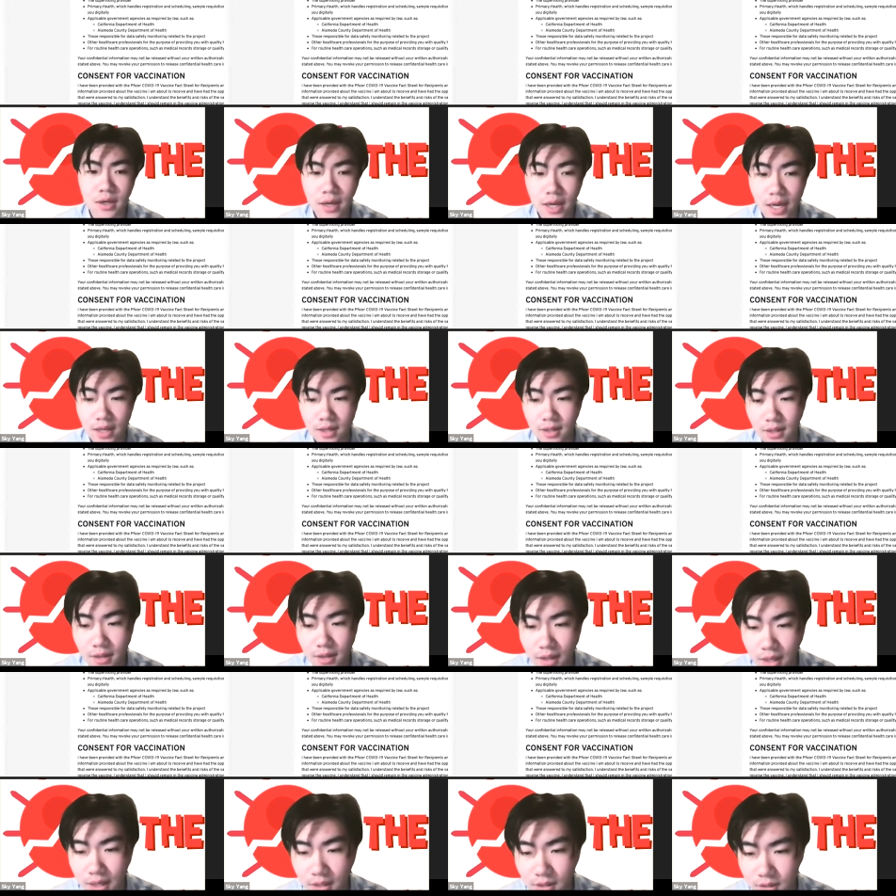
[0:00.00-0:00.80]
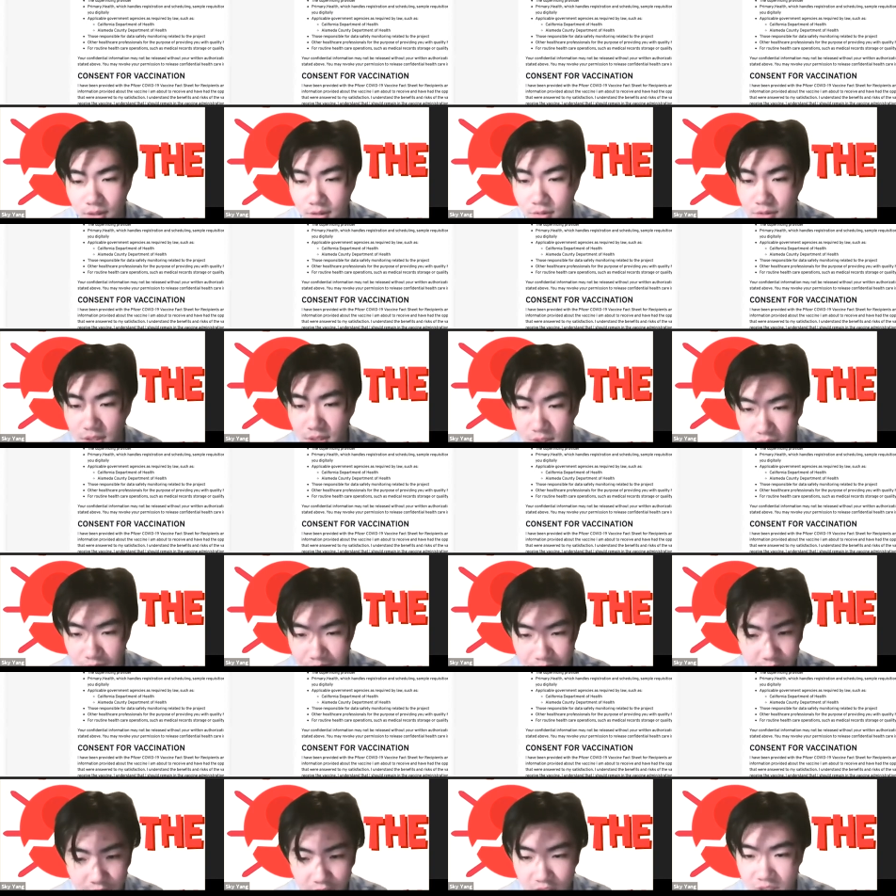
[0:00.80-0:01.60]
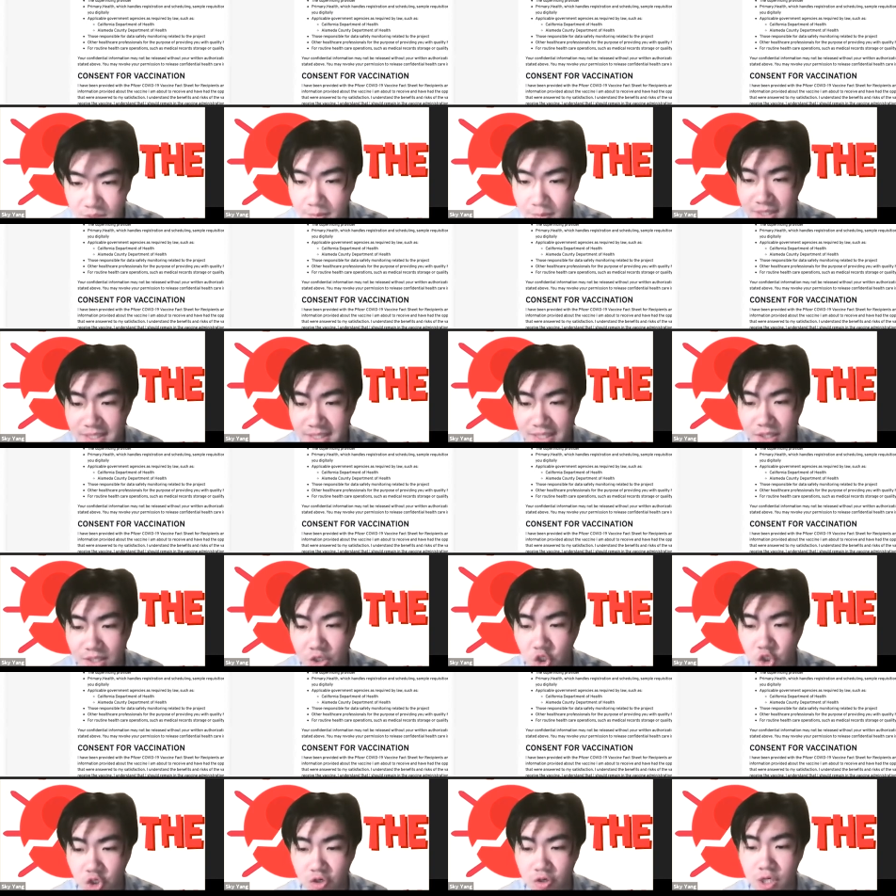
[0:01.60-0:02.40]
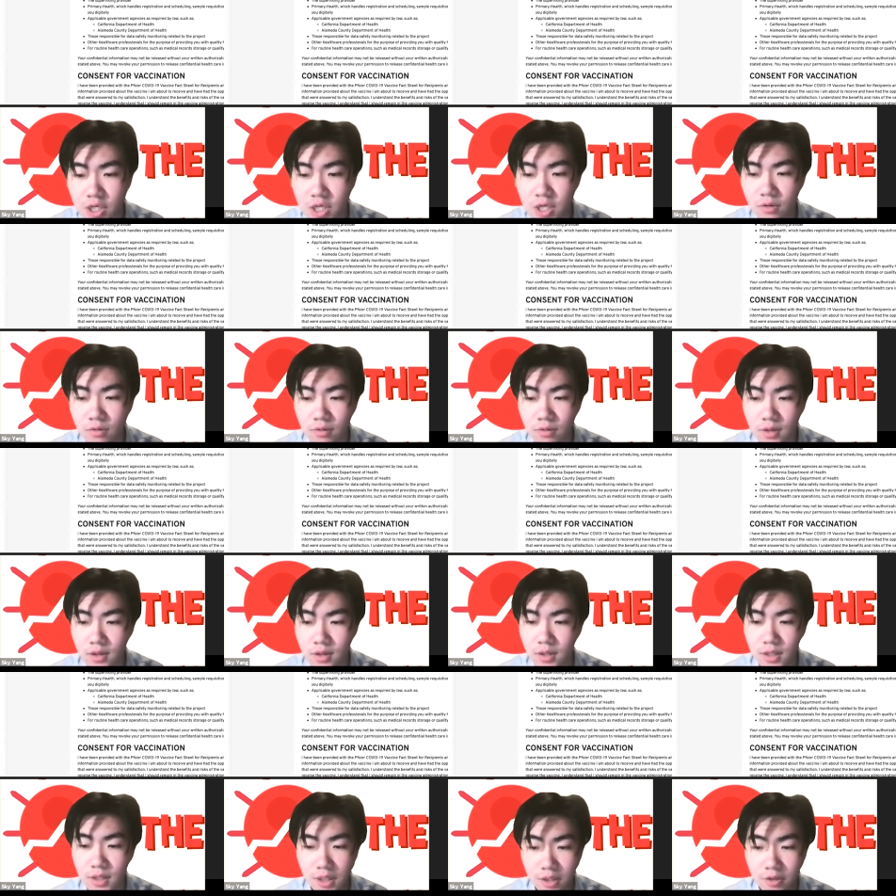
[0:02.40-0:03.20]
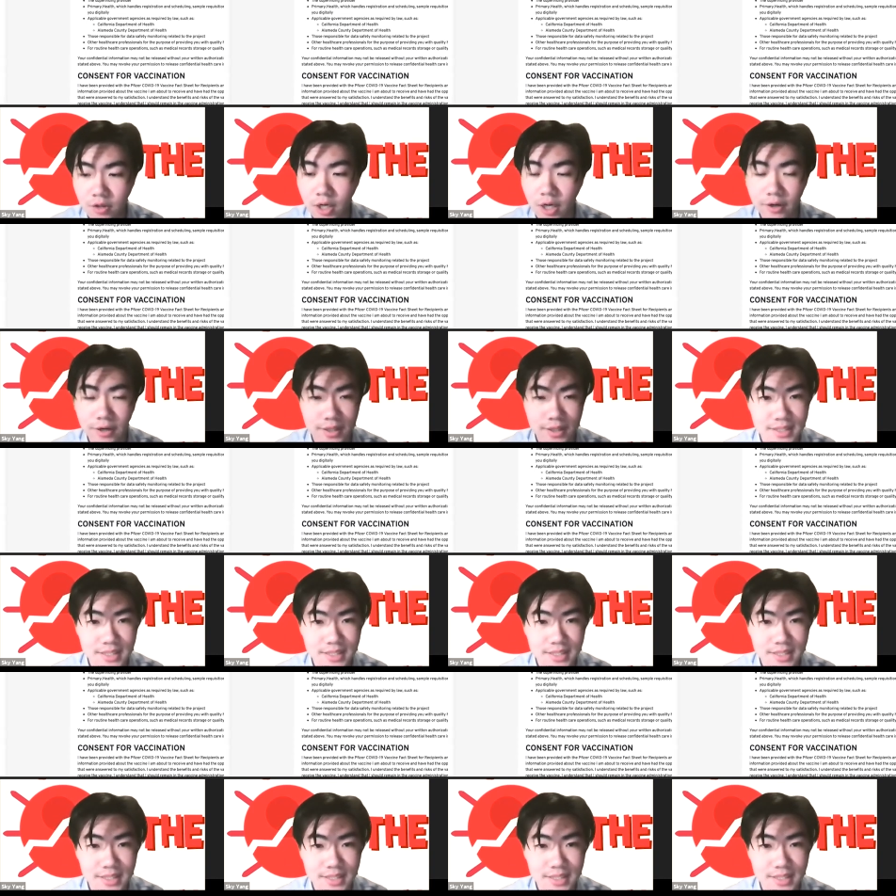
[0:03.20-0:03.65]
And in the end, just participant signature or legal guardian